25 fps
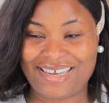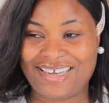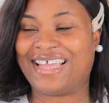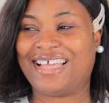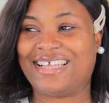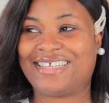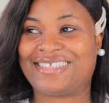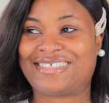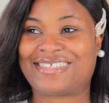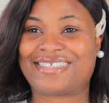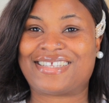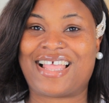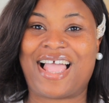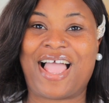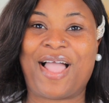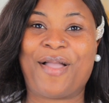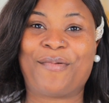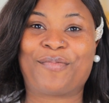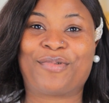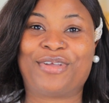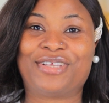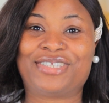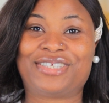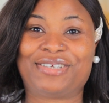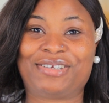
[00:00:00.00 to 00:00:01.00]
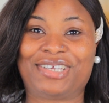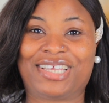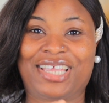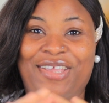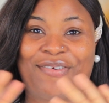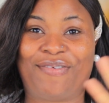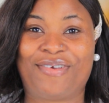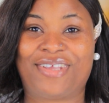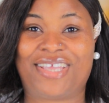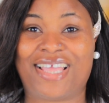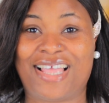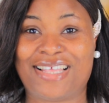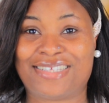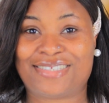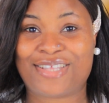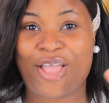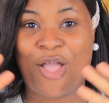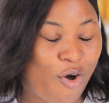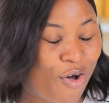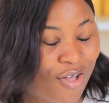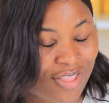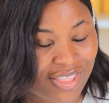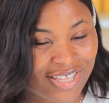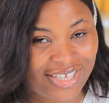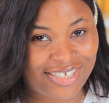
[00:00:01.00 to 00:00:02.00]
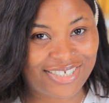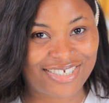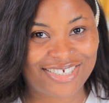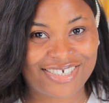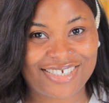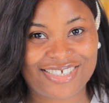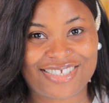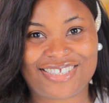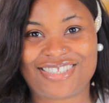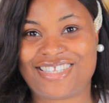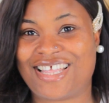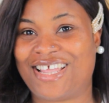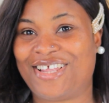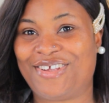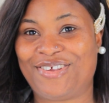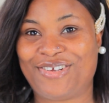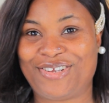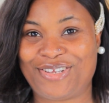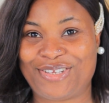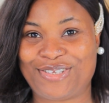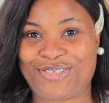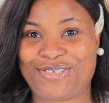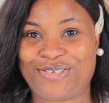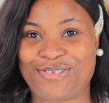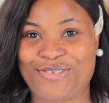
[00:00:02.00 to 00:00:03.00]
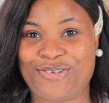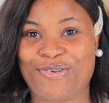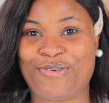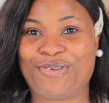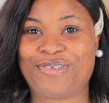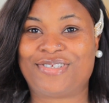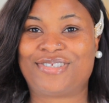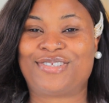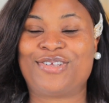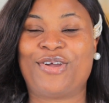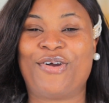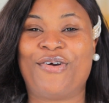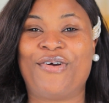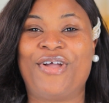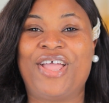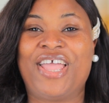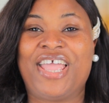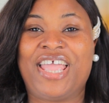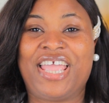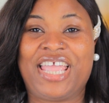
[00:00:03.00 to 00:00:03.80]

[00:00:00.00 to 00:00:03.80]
Yes, I'm going to give you guys all the gist that you need to know. So